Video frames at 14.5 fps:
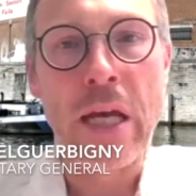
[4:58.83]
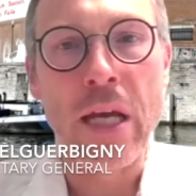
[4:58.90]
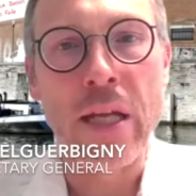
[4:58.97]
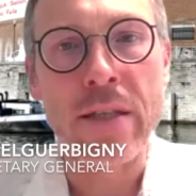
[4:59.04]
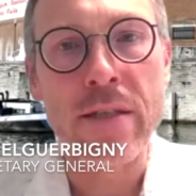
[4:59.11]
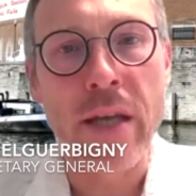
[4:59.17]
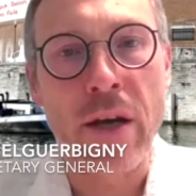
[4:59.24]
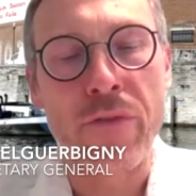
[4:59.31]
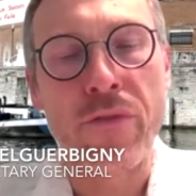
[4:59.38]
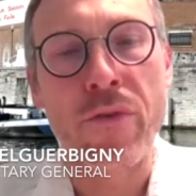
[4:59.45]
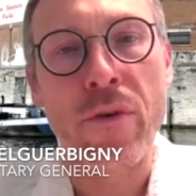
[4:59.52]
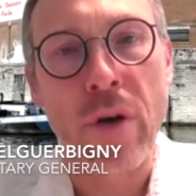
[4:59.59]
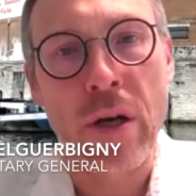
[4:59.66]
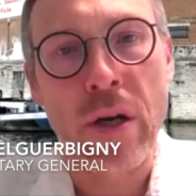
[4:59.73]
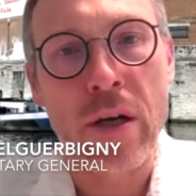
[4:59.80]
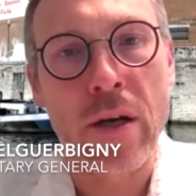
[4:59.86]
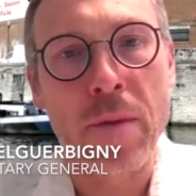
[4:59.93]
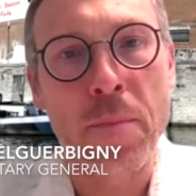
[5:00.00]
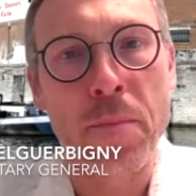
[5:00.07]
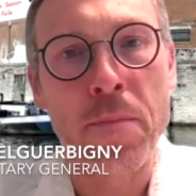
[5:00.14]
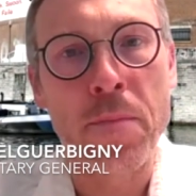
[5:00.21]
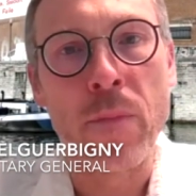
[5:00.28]
and therefore
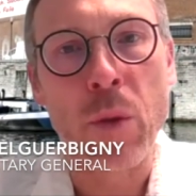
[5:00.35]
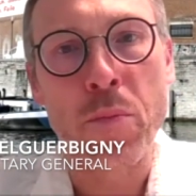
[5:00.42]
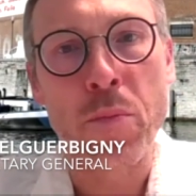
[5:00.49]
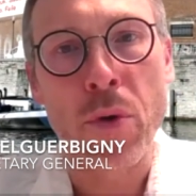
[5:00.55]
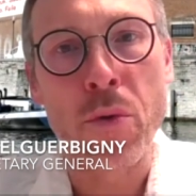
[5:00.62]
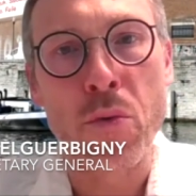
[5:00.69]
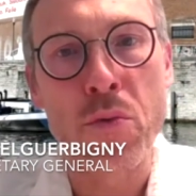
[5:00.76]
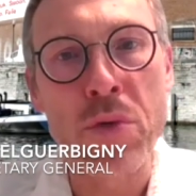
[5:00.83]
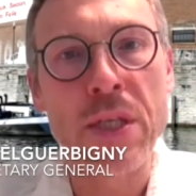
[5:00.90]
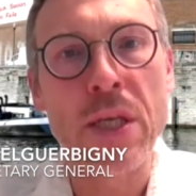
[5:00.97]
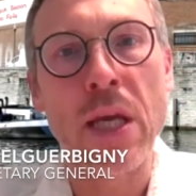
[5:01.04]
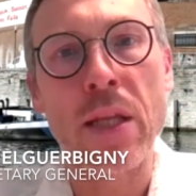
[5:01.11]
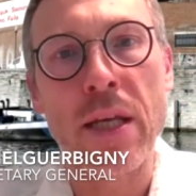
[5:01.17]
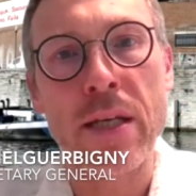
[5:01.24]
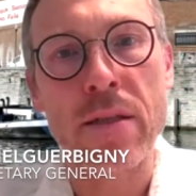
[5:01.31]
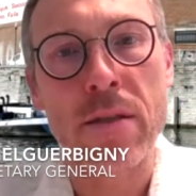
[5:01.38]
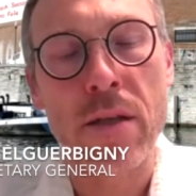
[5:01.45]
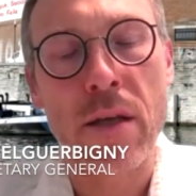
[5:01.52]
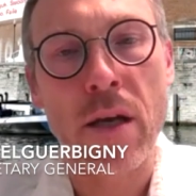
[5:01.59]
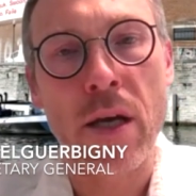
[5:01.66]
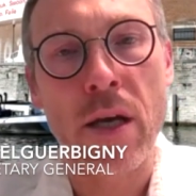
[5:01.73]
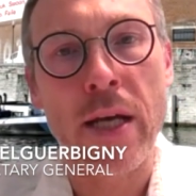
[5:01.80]
polyurethane has
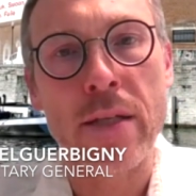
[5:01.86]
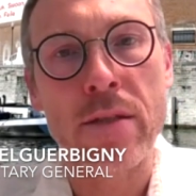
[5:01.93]
a